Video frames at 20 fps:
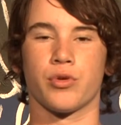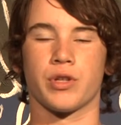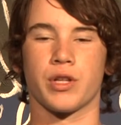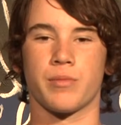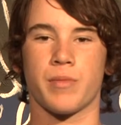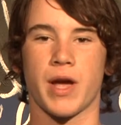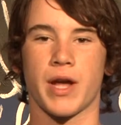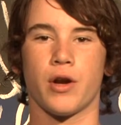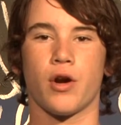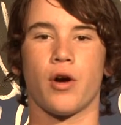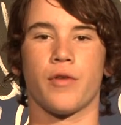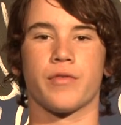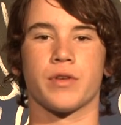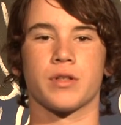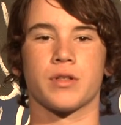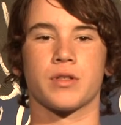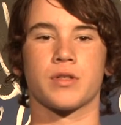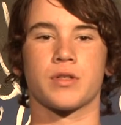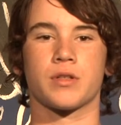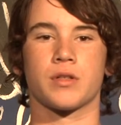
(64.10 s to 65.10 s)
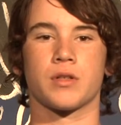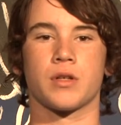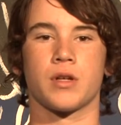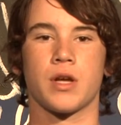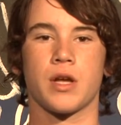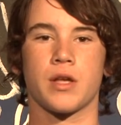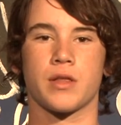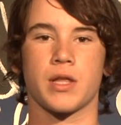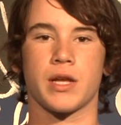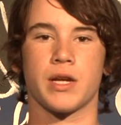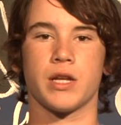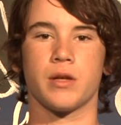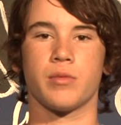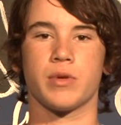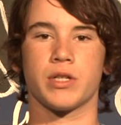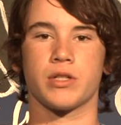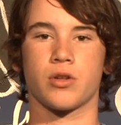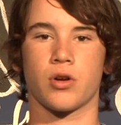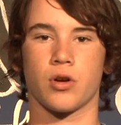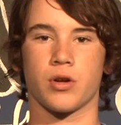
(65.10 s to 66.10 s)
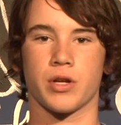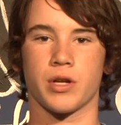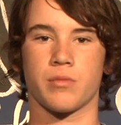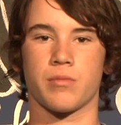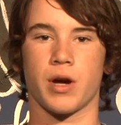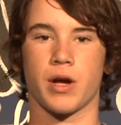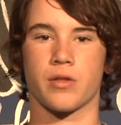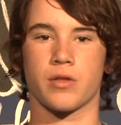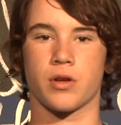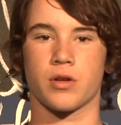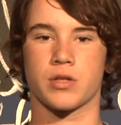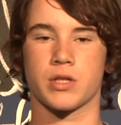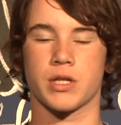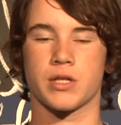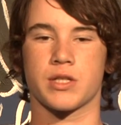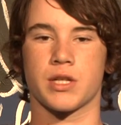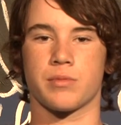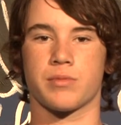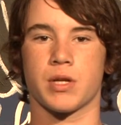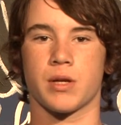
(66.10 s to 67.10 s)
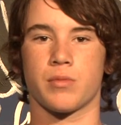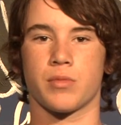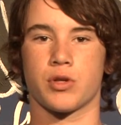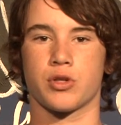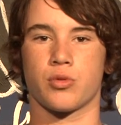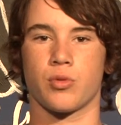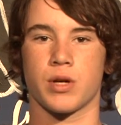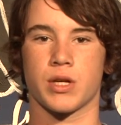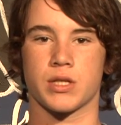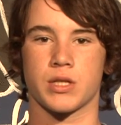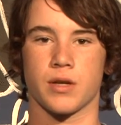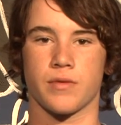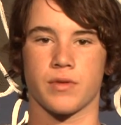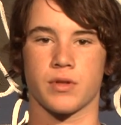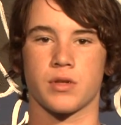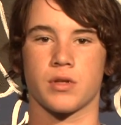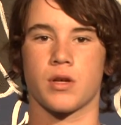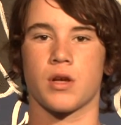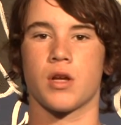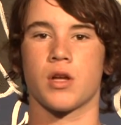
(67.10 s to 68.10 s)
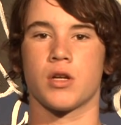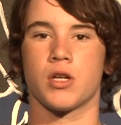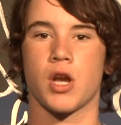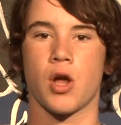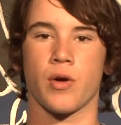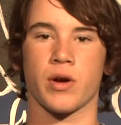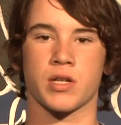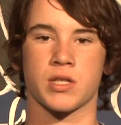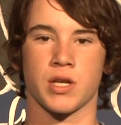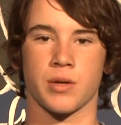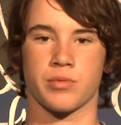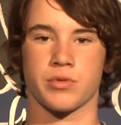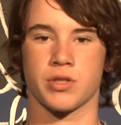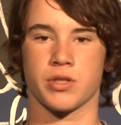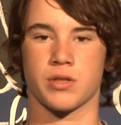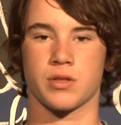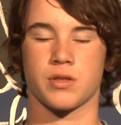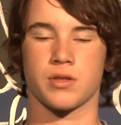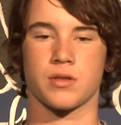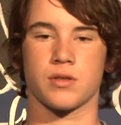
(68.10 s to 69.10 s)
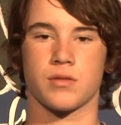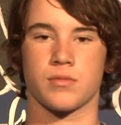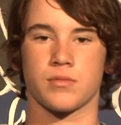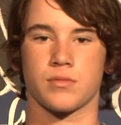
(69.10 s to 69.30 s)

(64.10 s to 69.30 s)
in the main office. They need to be turned in by Thursday, September 27th, no exceptions.